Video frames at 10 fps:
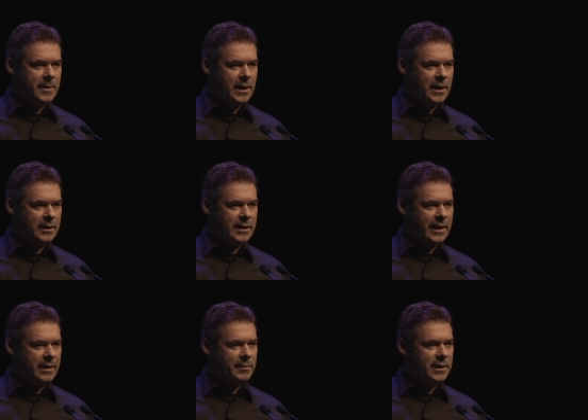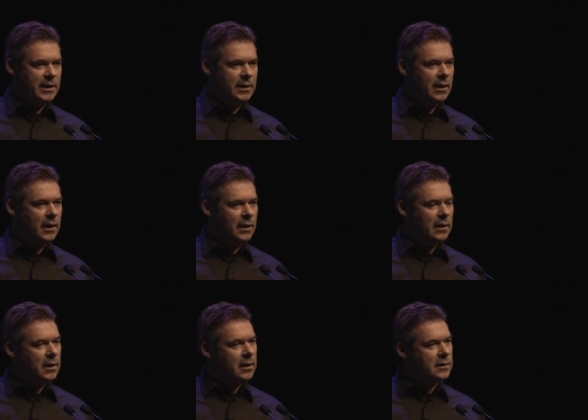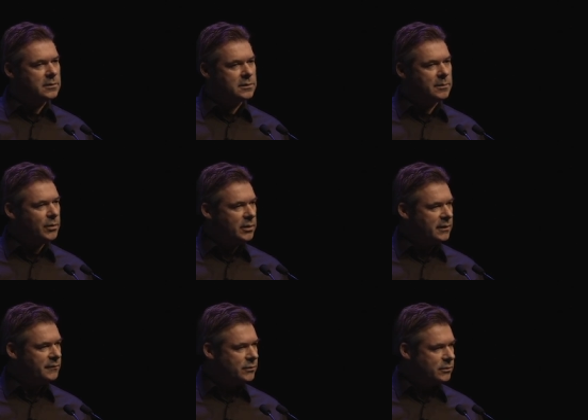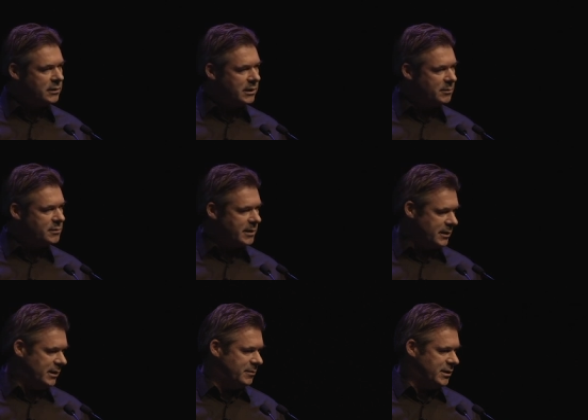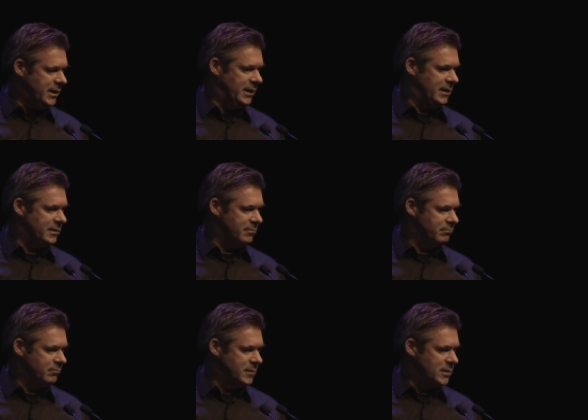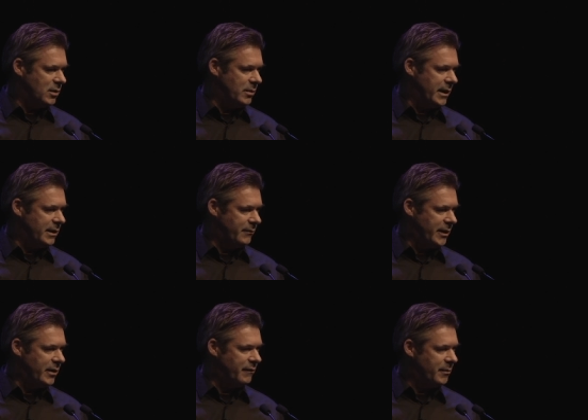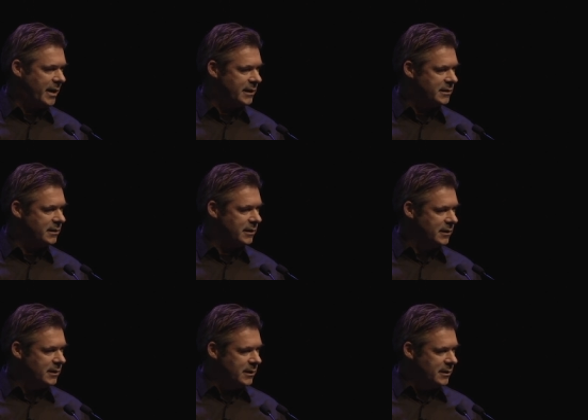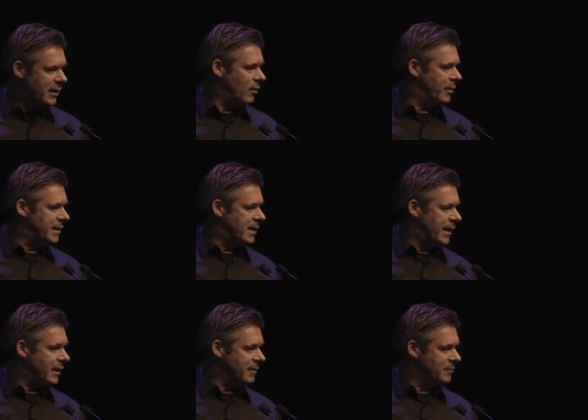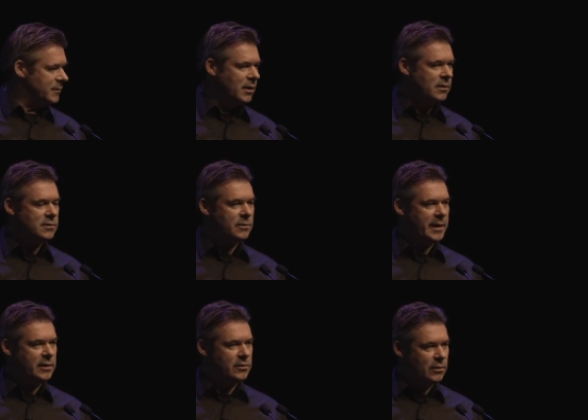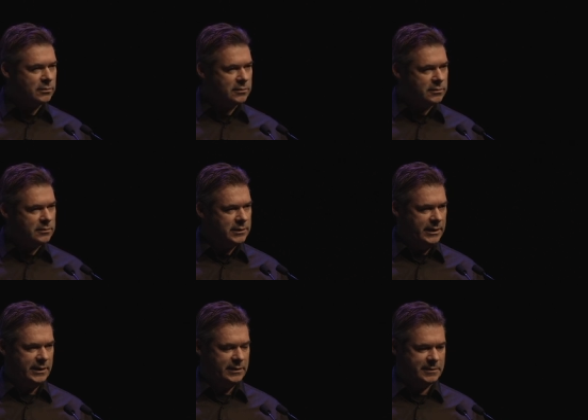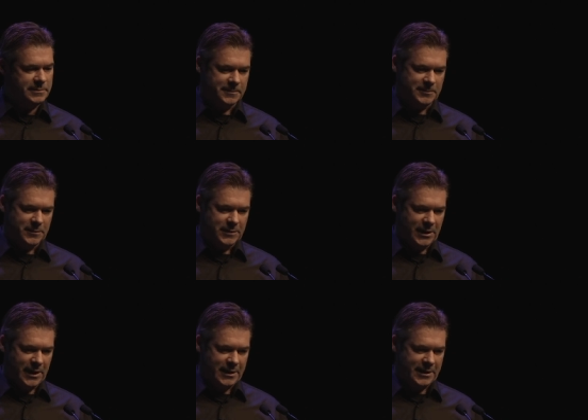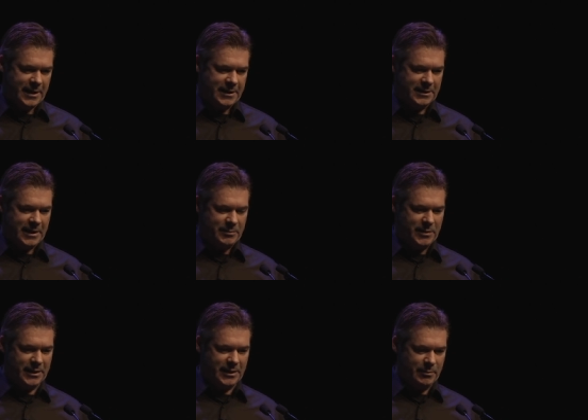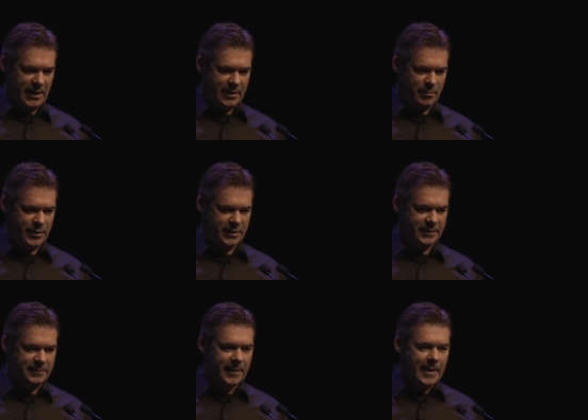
Uh, they can be uh, supportive to the teams when the teams need it. So, and when you have a manager, they're always there, also when you don't need it. And then it can be a big burden.